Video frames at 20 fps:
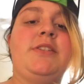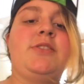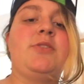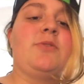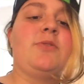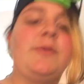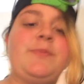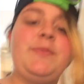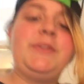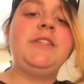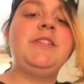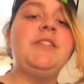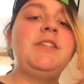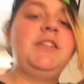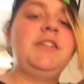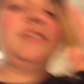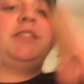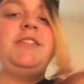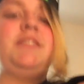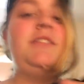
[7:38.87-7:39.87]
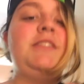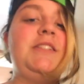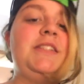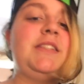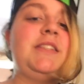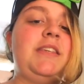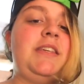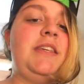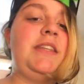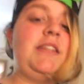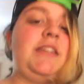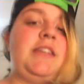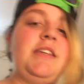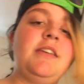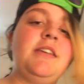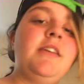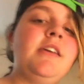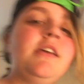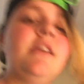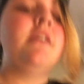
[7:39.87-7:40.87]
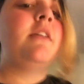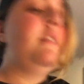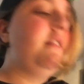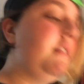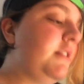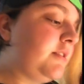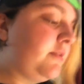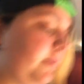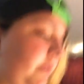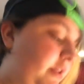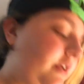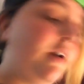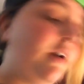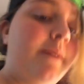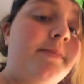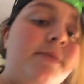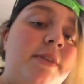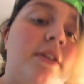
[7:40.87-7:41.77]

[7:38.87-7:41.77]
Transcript: interrupted. Just kidding. It's really hot. I'm